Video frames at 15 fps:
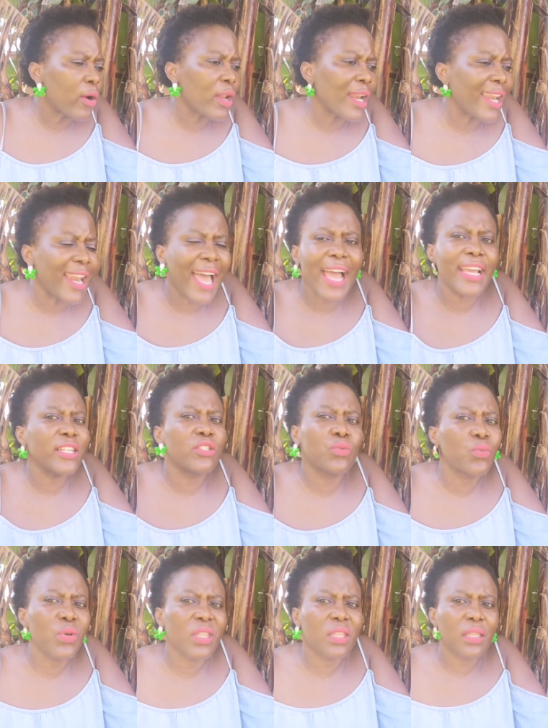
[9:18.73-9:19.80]
lies
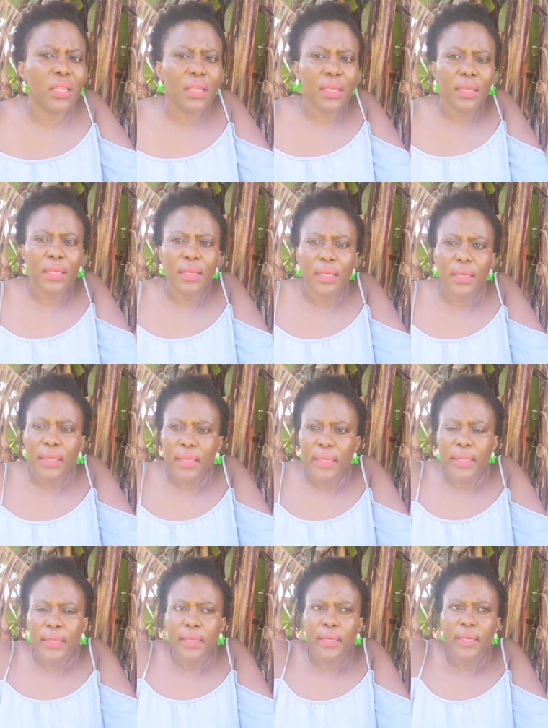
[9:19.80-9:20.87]
with.
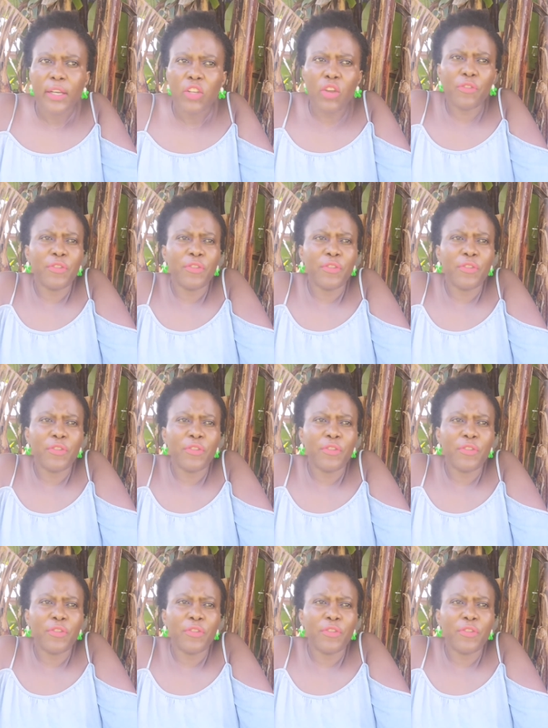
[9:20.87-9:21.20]
You